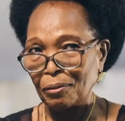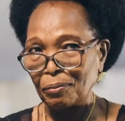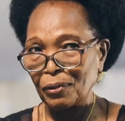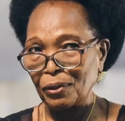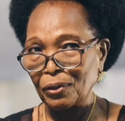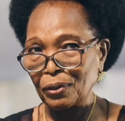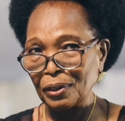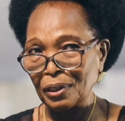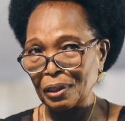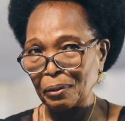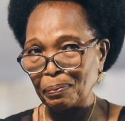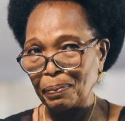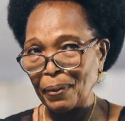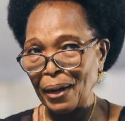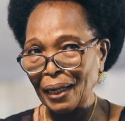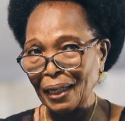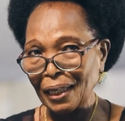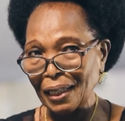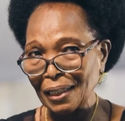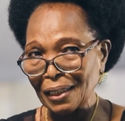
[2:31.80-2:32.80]
Because the
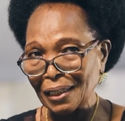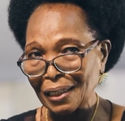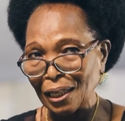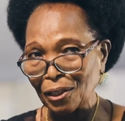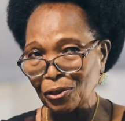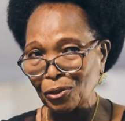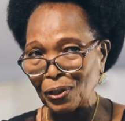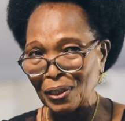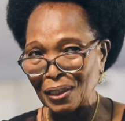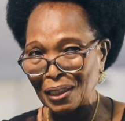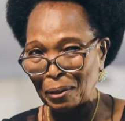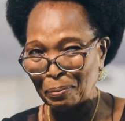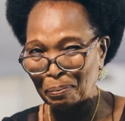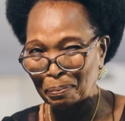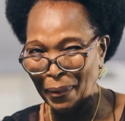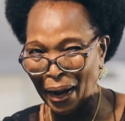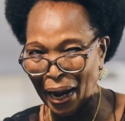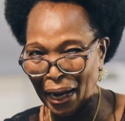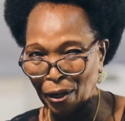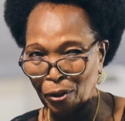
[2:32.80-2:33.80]
banking sector is a
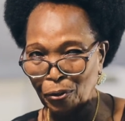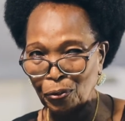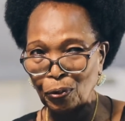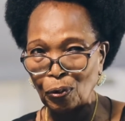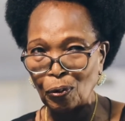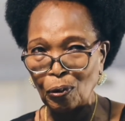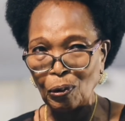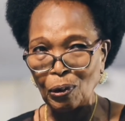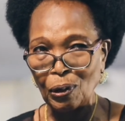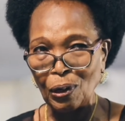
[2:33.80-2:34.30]
micro